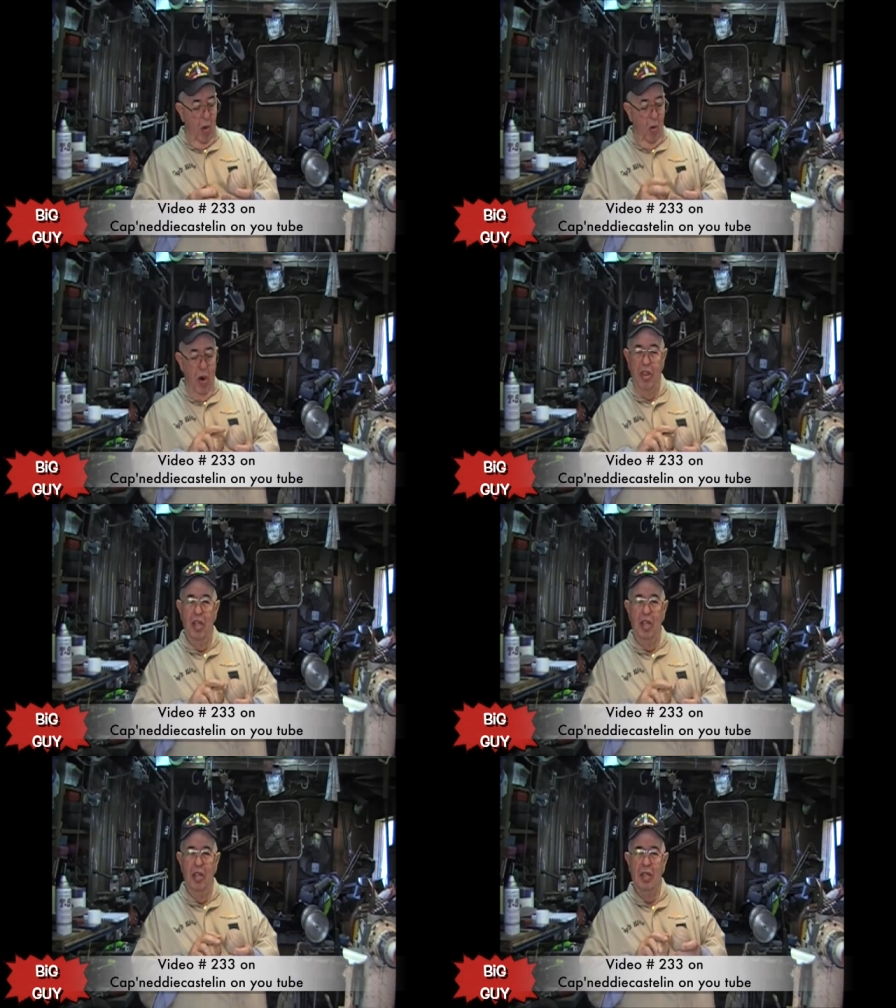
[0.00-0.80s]

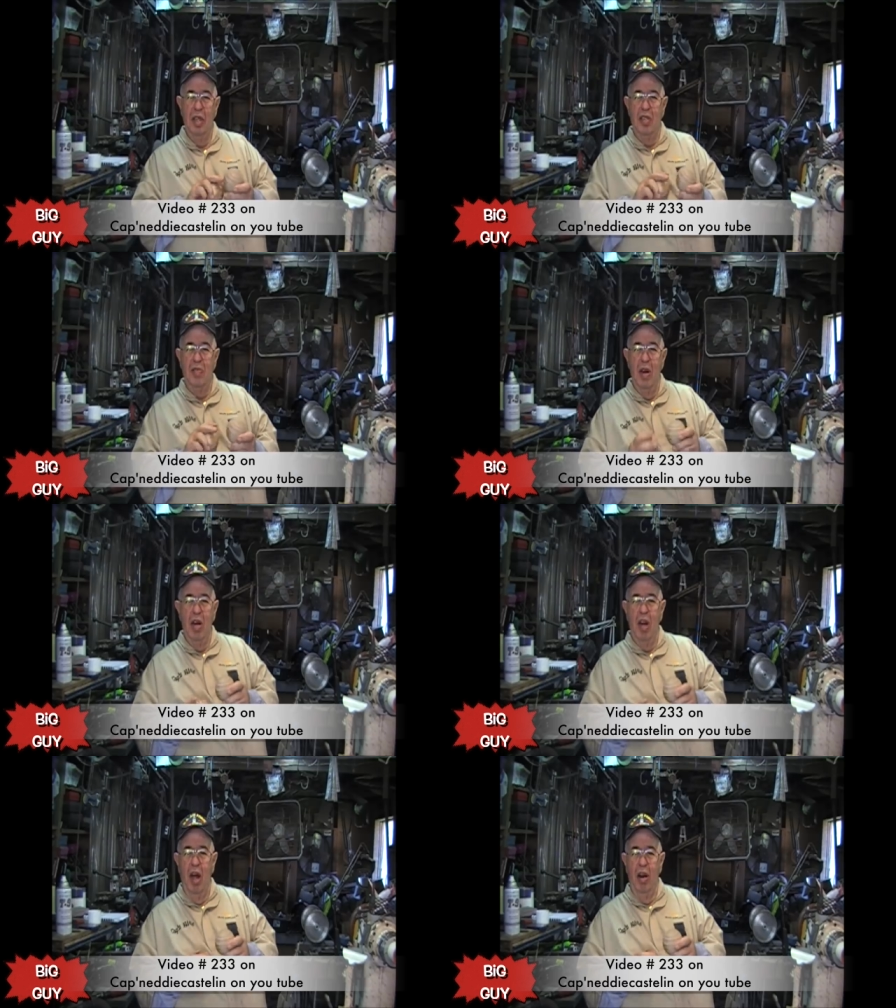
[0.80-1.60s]
with the sphere
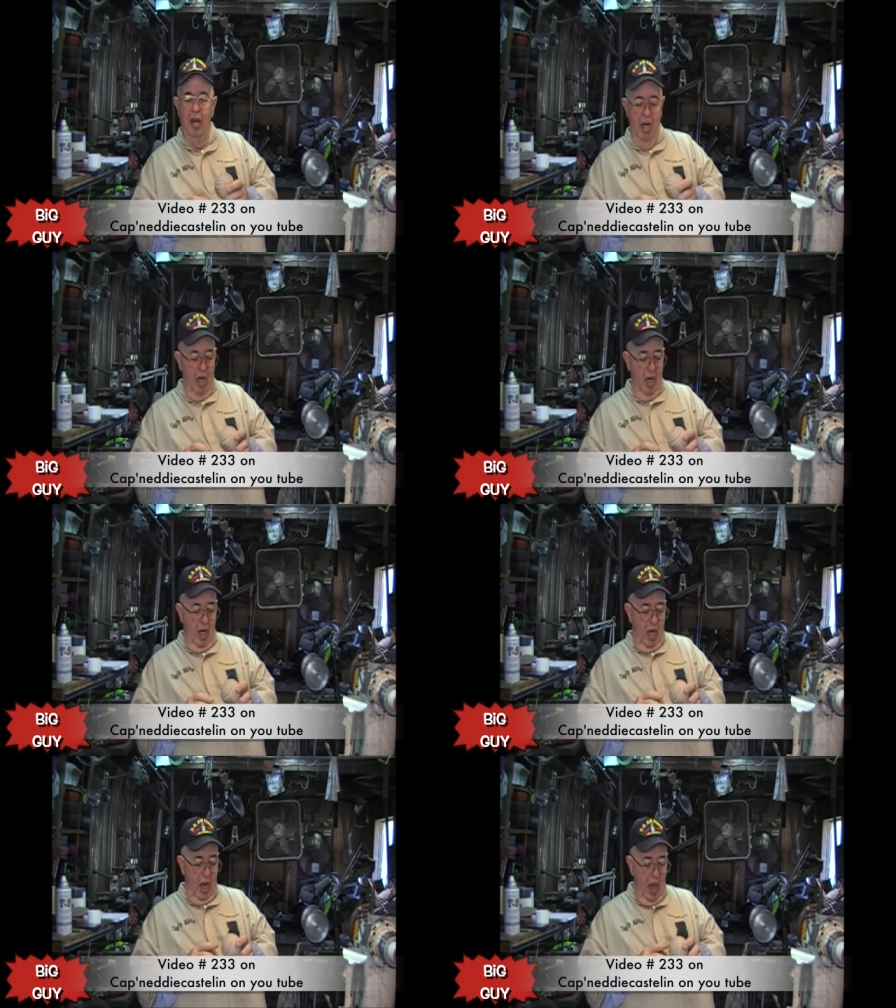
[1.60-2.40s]
cutter
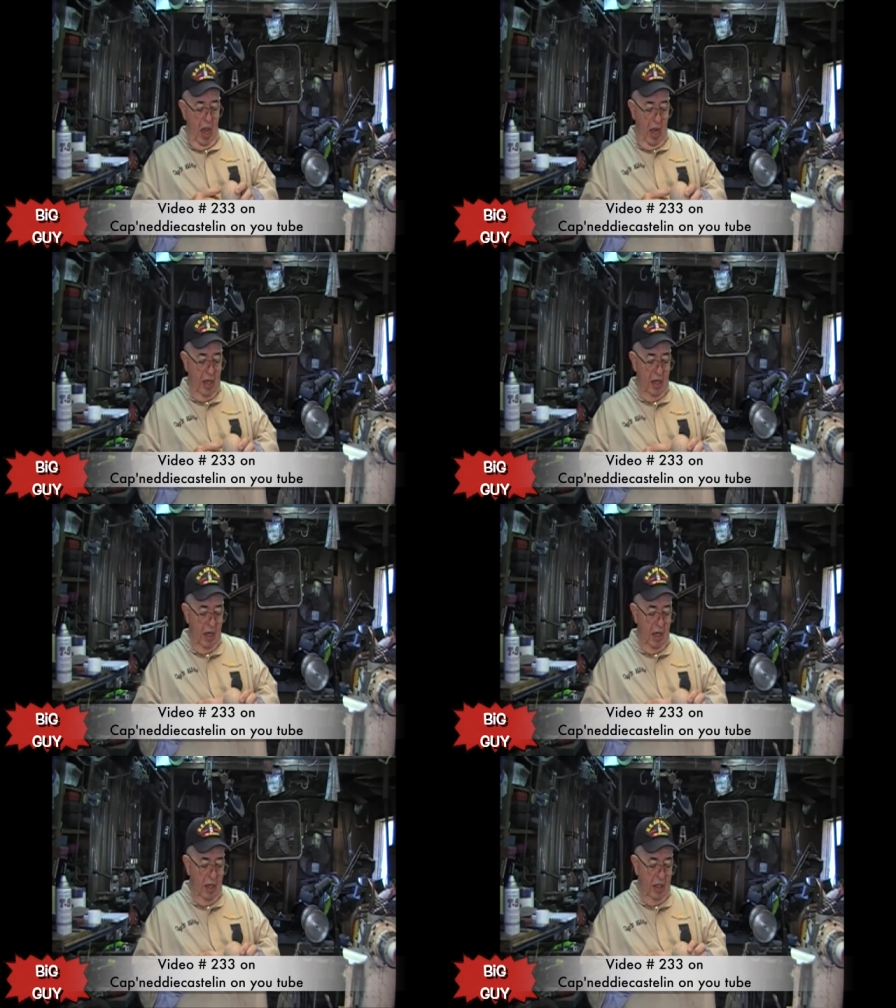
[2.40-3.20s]
and
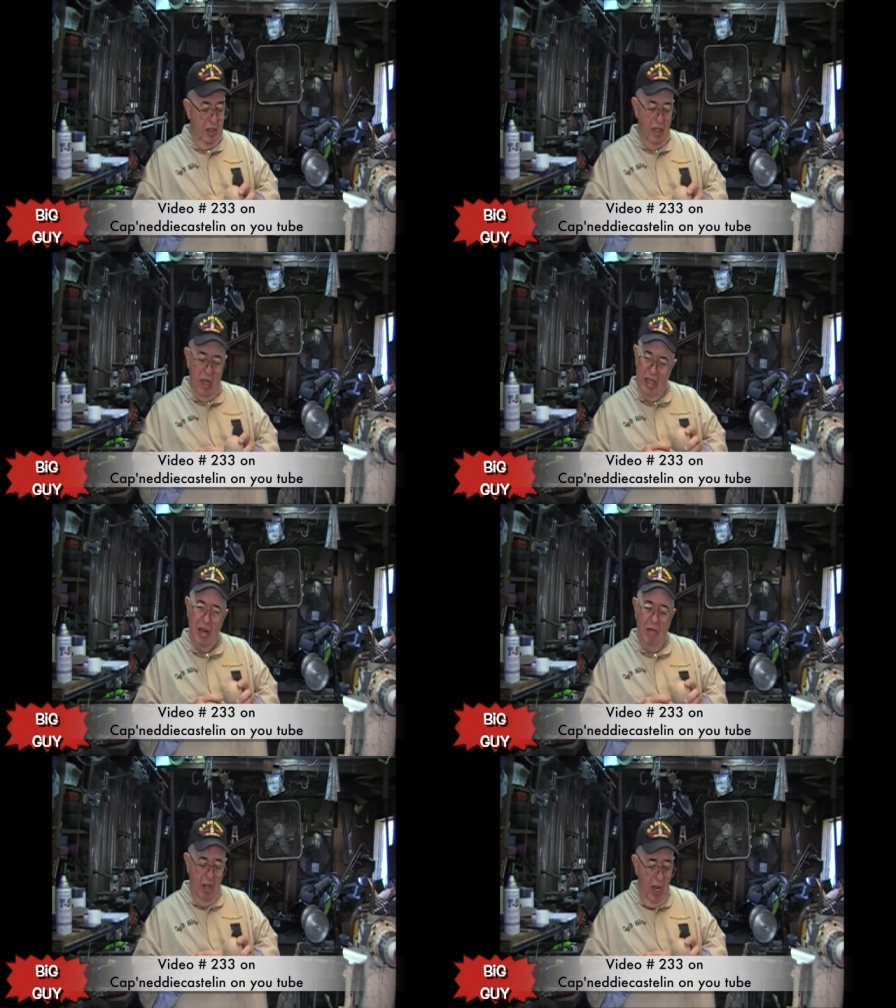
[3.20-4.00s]
since
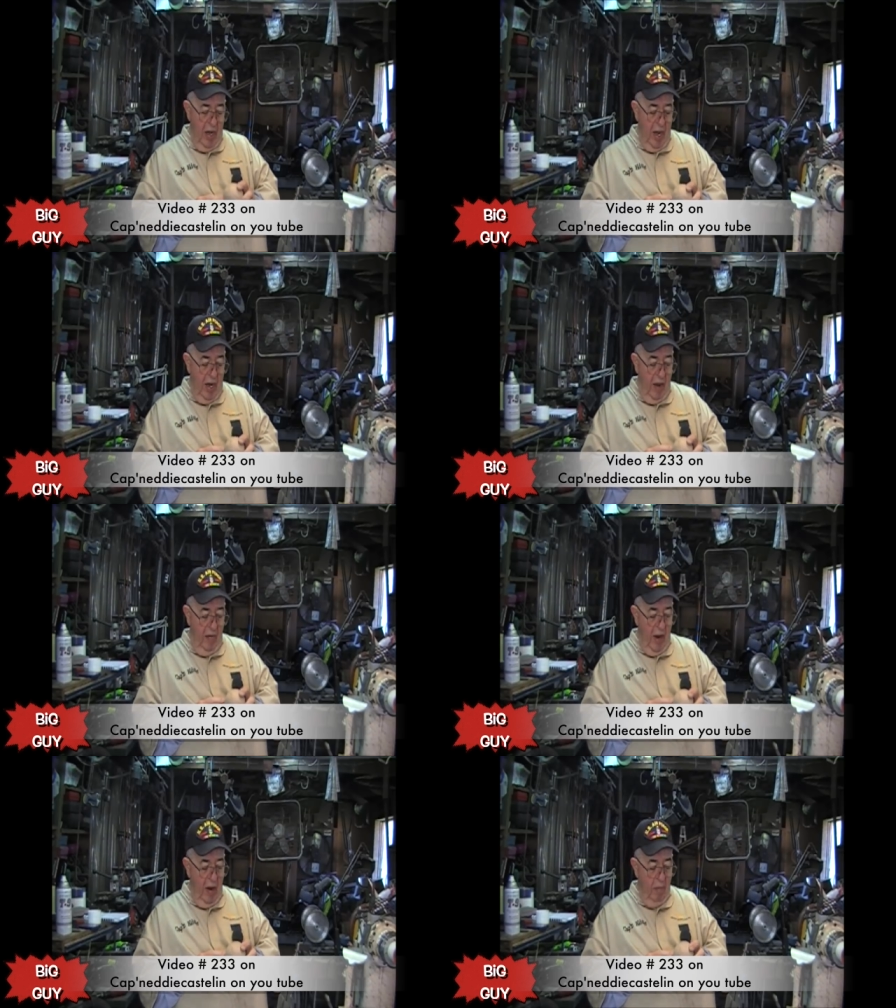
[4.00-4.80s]
I've done that
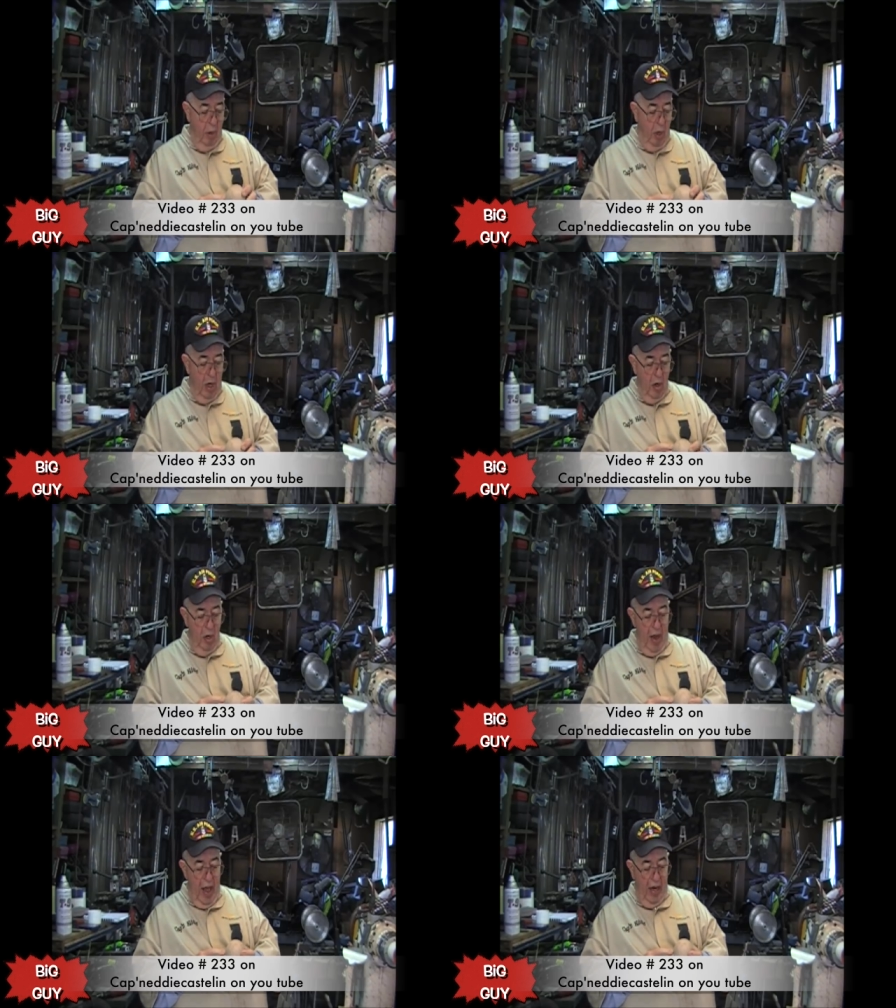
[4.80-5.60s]
I've gotten pretty
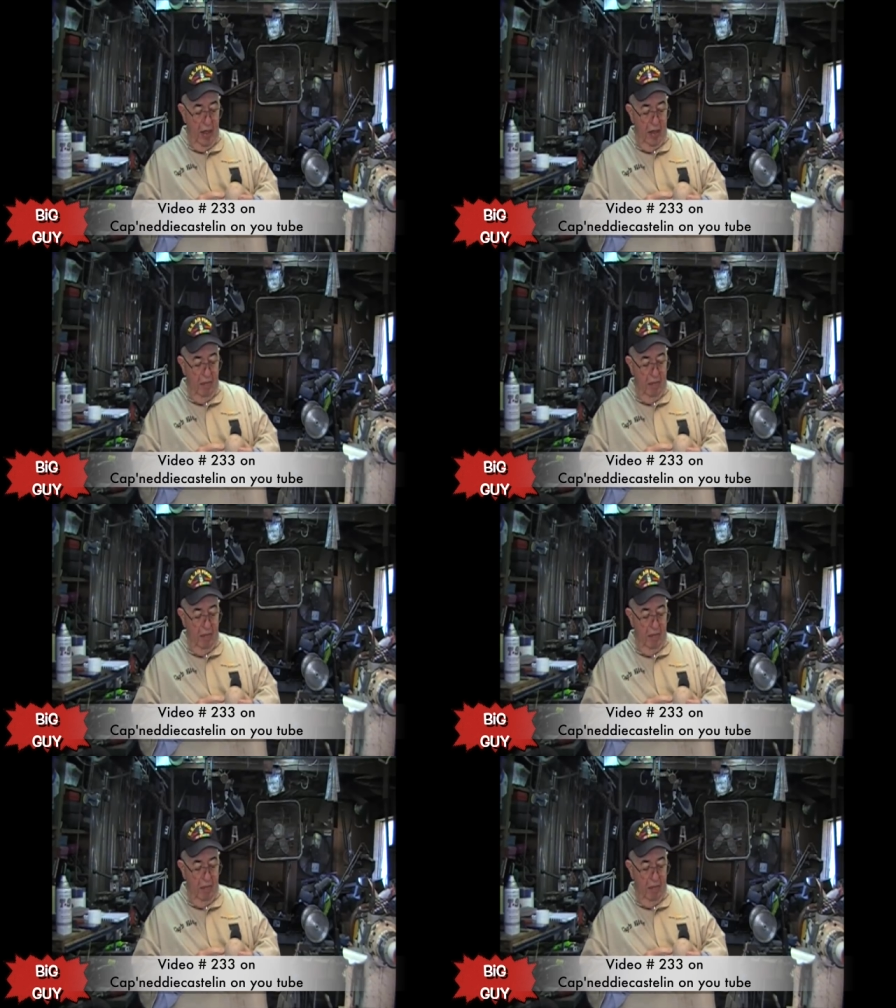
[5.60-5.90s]
good at it